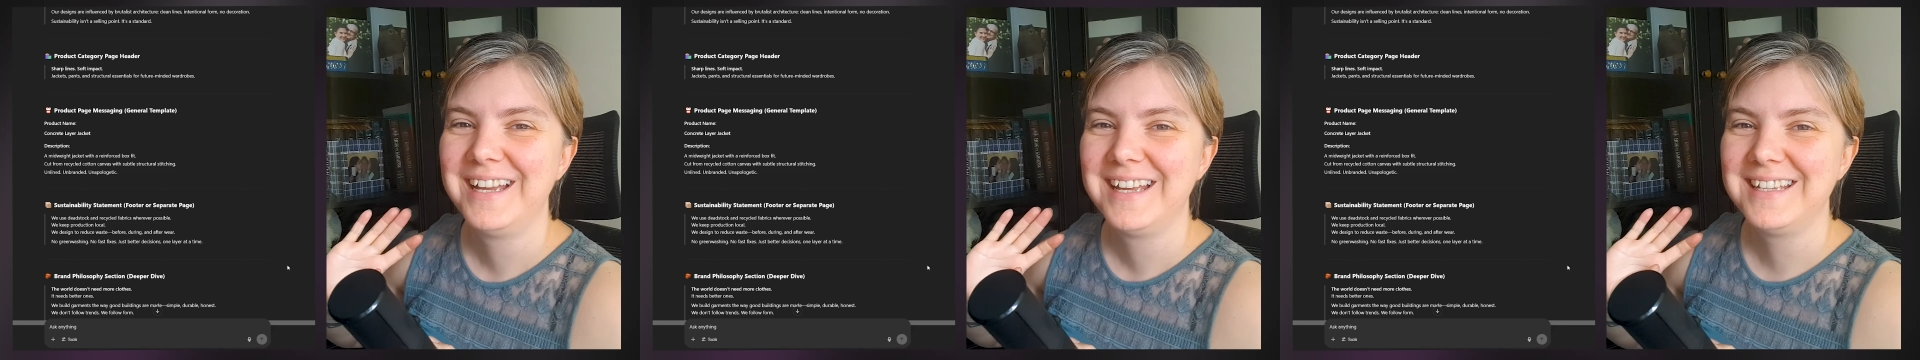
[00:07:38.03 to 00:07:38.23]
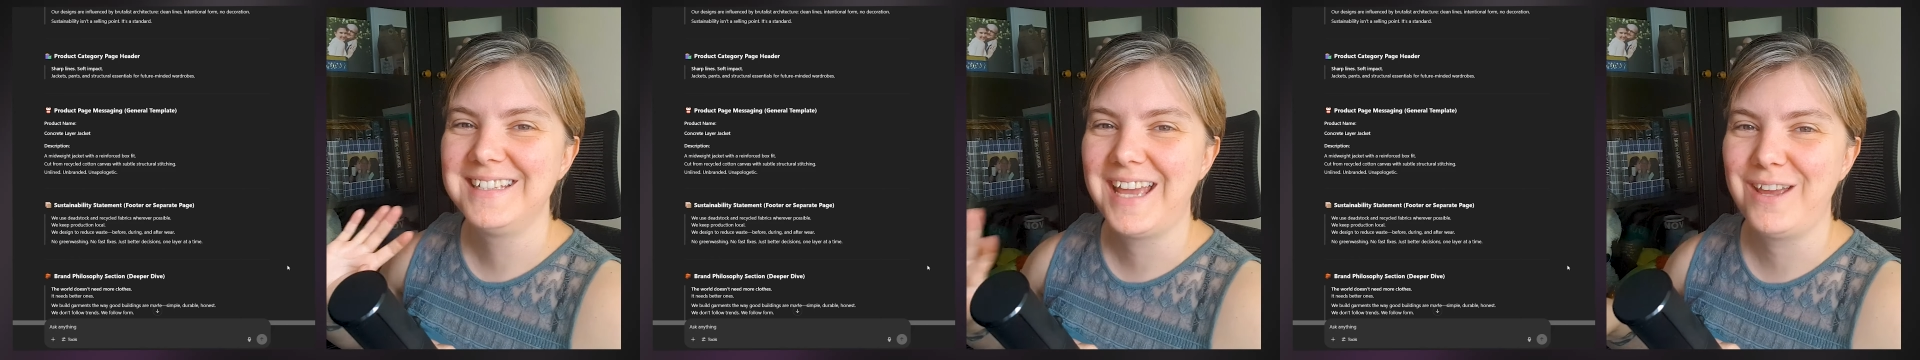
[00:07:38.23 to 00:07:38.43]

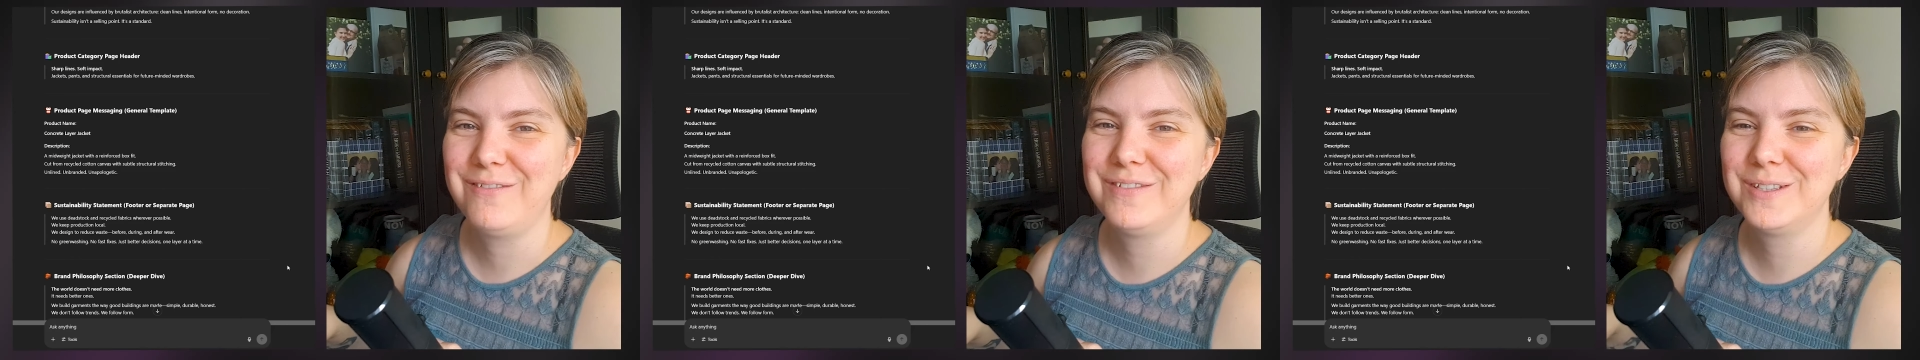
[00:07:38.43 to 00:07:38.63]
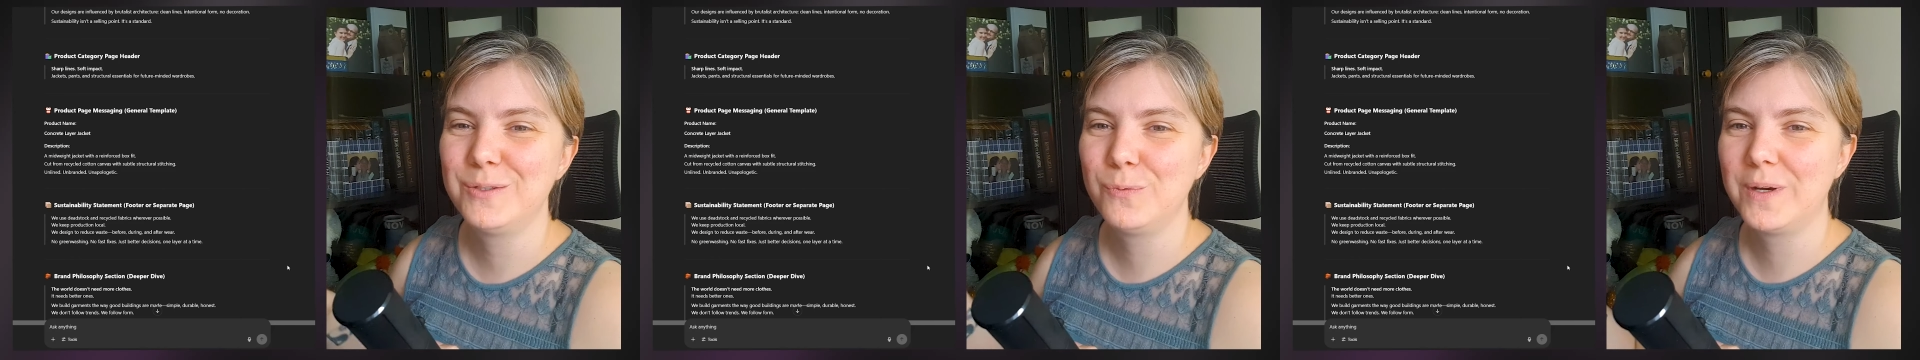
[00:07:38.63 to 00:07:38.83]
gave
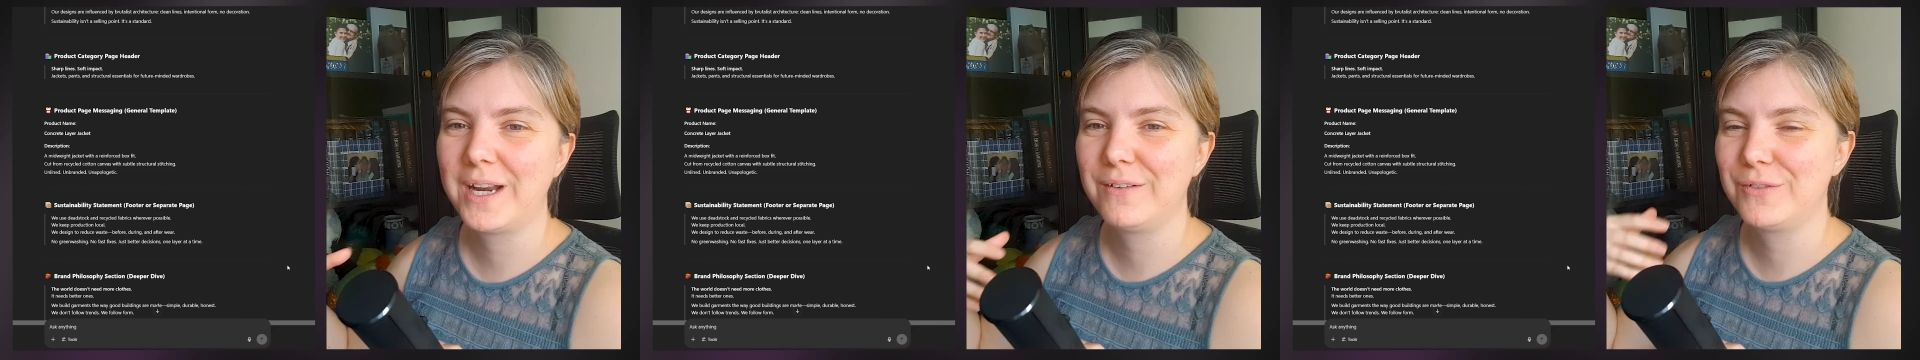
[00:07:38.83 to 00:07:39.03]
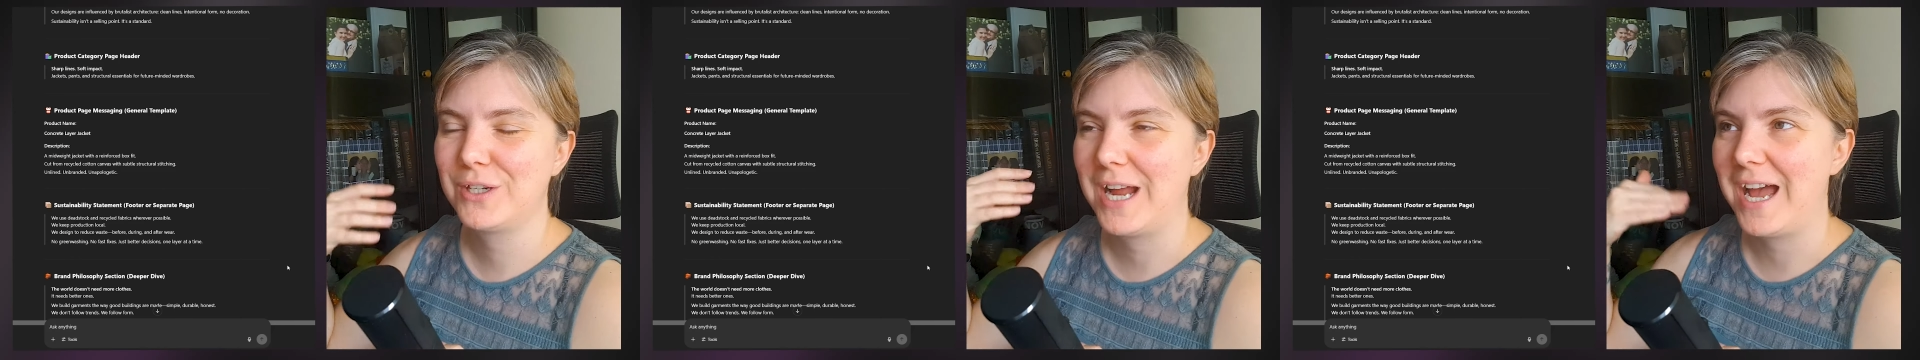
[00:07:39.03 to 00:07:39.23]
it
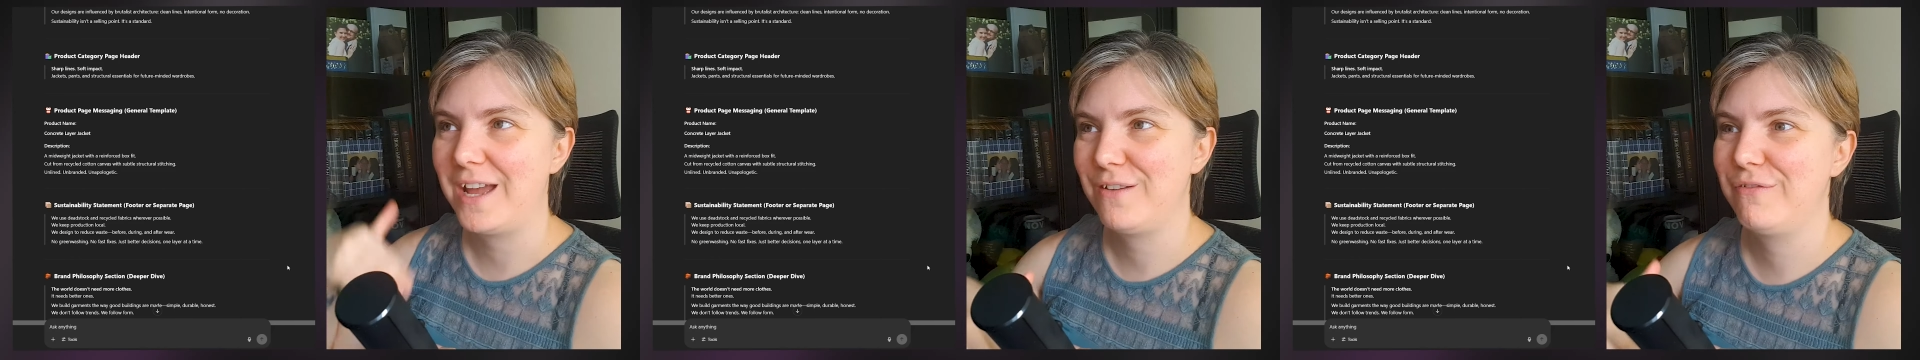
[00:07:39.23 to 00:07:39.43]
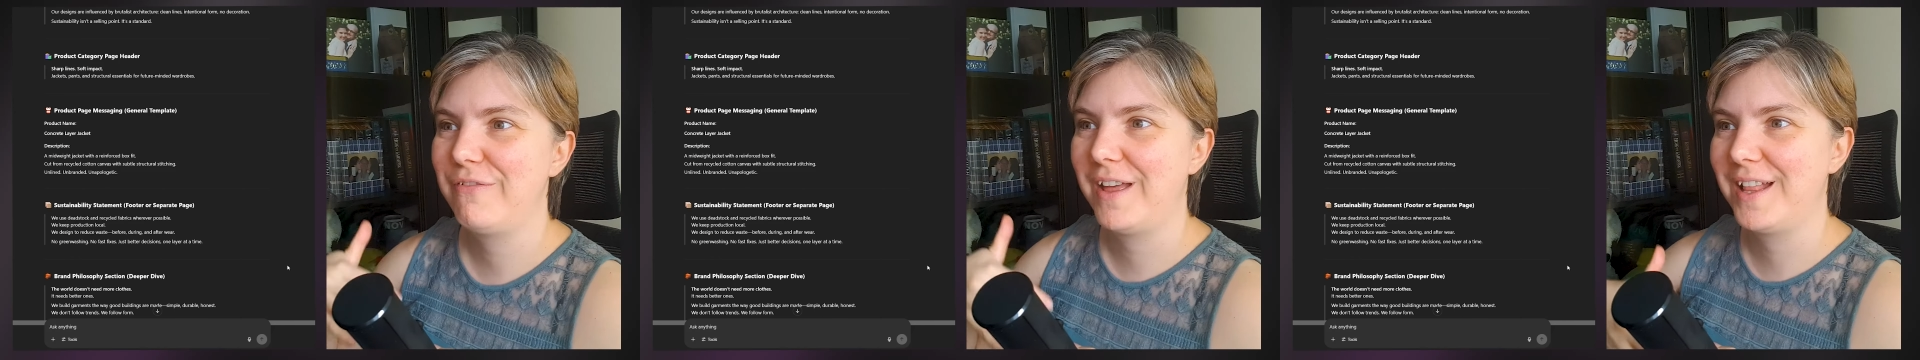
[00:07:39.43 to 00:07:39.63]
whatever I
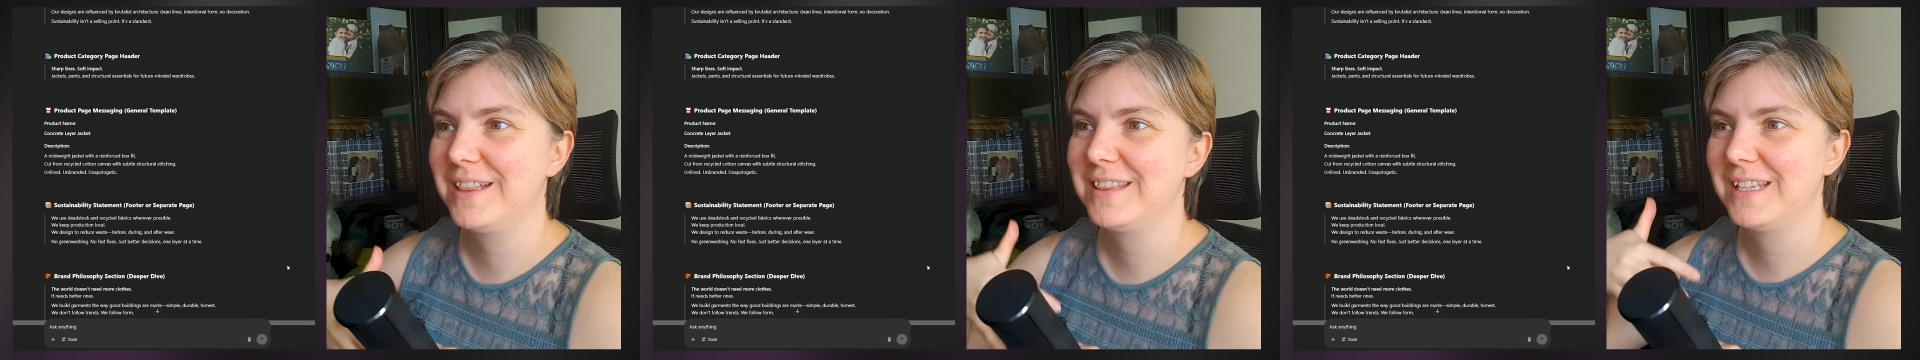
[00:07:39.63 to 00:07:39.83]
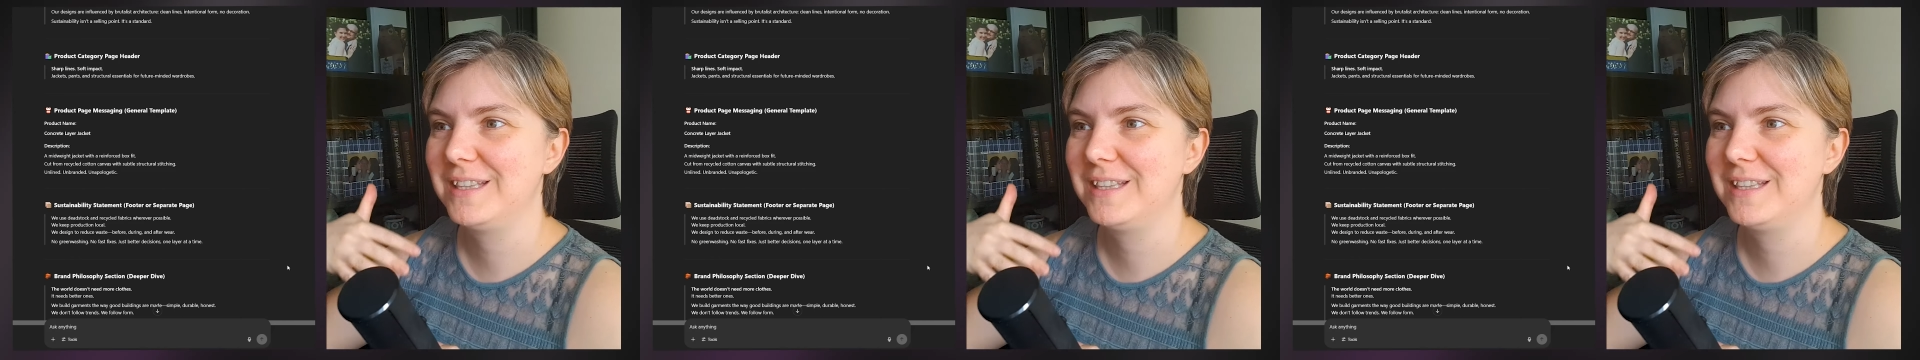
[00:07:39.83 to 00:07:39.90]
felt